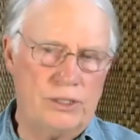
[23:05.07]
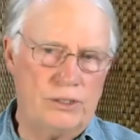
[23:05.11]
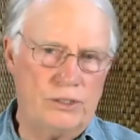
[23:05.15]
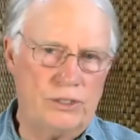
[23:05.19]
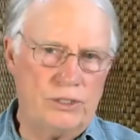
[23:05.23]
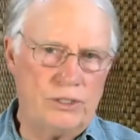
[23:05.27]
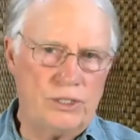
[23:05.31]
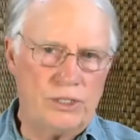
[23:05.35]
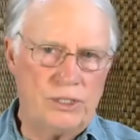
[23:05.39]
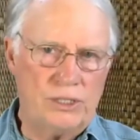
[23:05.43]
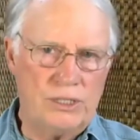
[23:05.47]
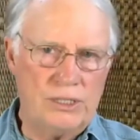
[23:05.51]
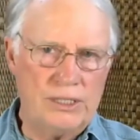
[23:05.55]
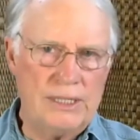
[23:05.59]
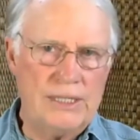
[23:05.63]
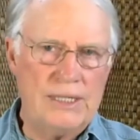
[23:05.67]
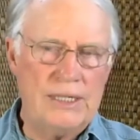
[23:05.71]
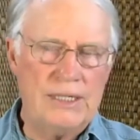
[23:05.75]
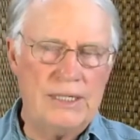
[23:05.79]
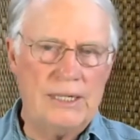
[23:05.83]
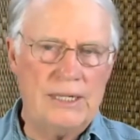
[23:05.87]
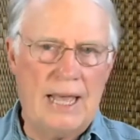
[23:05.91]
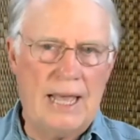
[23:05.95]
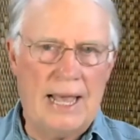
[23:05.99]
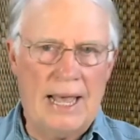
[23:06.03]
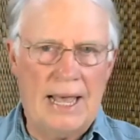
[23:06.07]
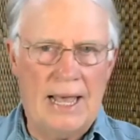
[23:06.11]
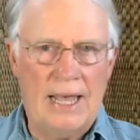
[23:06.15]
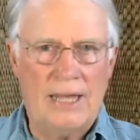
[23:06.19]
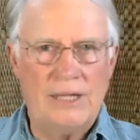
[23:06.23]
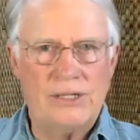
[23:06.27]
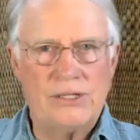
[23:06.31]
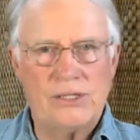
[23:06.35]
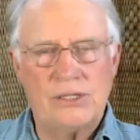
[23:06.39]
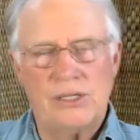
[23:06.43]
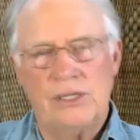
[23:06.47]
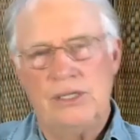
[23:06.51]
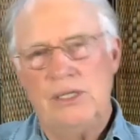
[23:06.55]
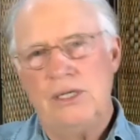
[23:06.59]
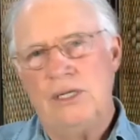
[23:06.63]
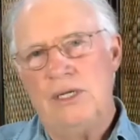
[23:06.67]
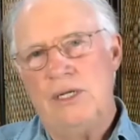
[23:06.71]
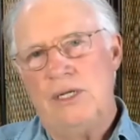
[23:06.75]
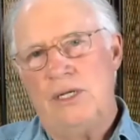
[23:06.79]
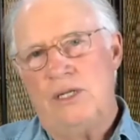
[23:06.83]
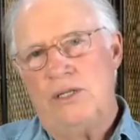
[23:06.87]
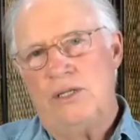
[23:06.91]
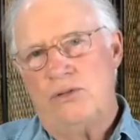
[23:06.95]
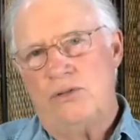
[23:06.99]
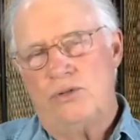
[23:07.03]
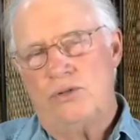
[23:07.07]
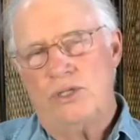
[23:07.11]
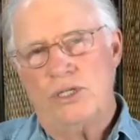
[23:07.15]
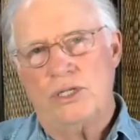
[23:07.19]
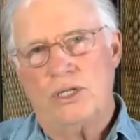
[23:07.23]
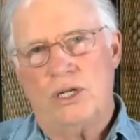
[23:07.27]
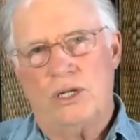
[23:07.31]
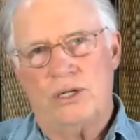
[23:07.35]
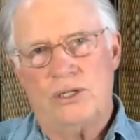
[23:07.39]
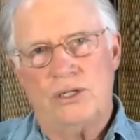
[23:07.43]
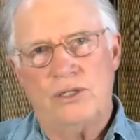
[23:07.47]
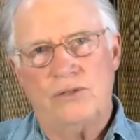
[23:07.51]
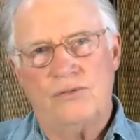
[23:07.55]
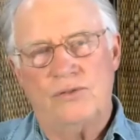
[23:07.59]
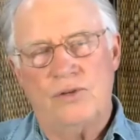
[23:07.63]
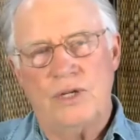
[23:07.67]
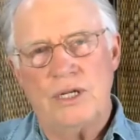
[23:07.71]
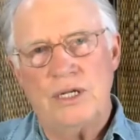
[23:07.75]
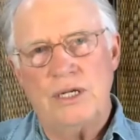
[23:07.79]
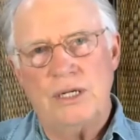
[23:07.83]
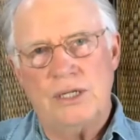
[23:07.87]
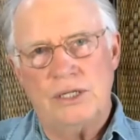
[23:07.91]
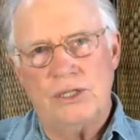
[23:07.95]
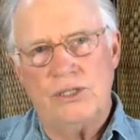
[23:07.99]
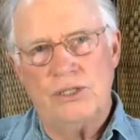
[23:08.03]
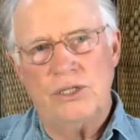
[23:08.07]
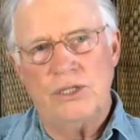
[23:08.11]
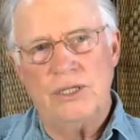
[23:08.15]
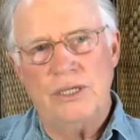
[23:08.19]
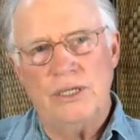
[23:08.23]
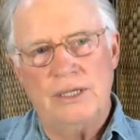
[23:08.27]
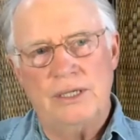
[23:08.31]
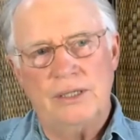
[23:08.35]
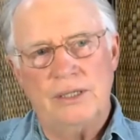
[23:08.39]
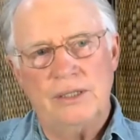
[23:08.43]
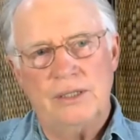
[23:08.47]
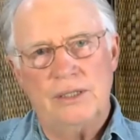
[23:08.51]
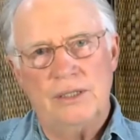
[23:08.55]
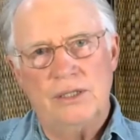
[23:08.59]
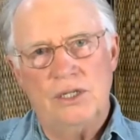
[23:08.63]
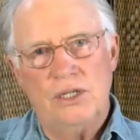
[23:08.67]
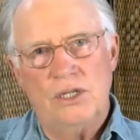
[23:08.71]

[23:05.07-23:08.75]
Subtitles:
They're just seen as the result of conditioning.